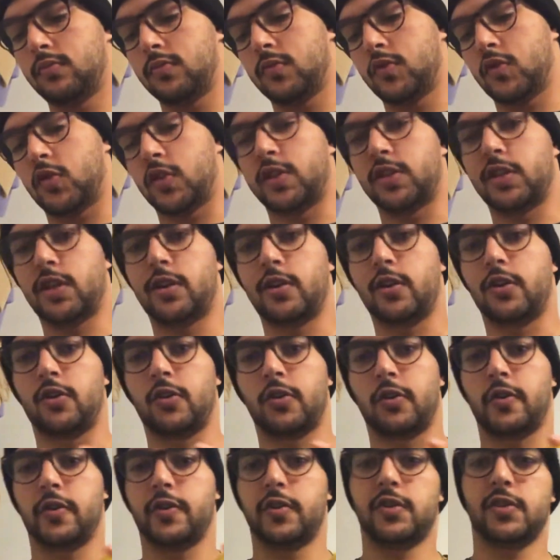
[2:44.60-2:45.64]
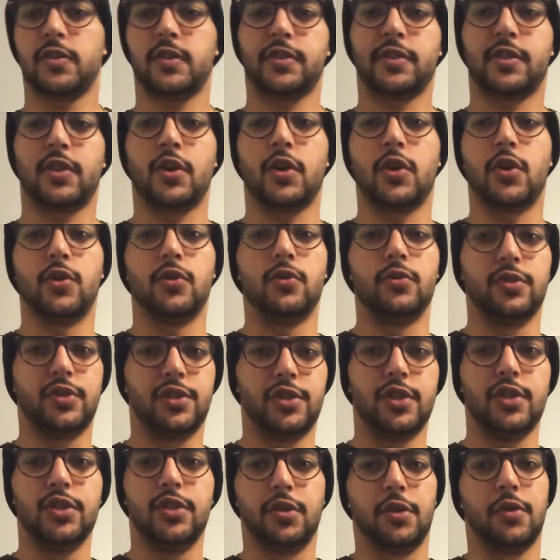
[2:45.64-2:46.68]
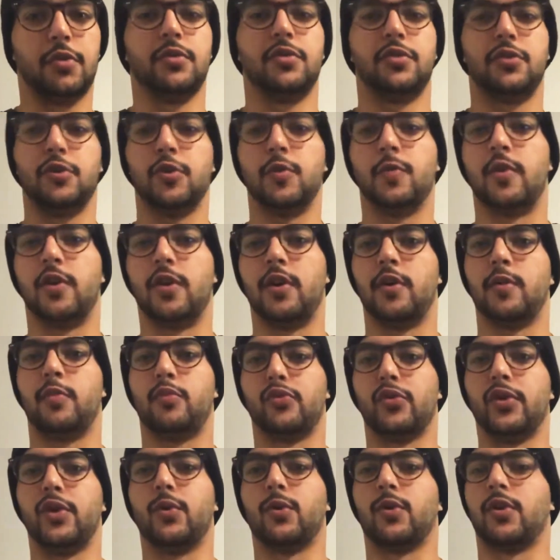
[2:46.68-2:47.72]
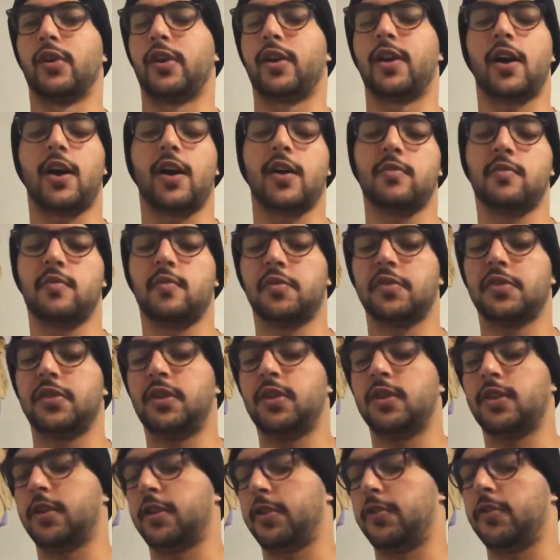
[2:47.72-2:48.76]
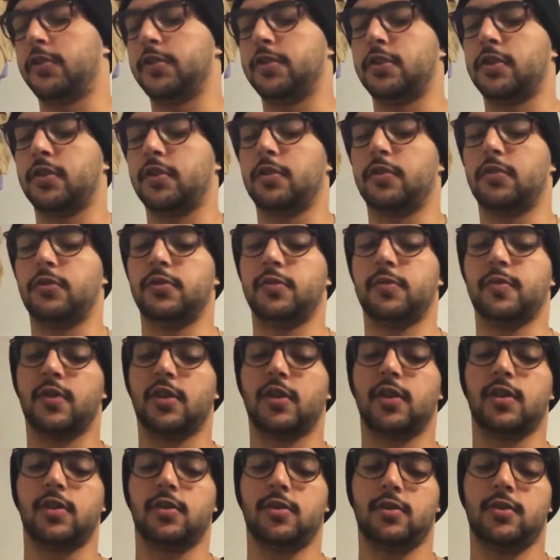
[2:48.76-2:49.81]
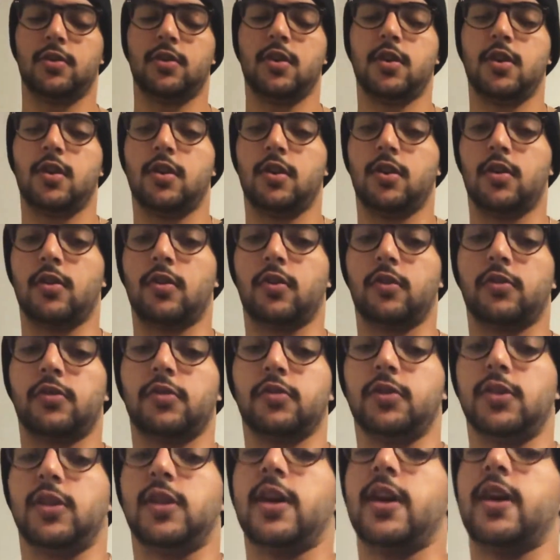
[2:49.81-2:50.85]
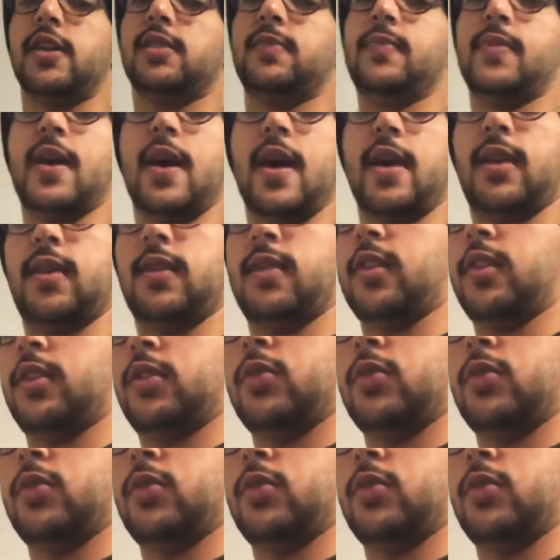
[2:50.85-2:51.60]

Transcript: So I said earlier, this is like the OG YouTuber pre-workout. I remember seeing like Christian Guzman and all those guys back in like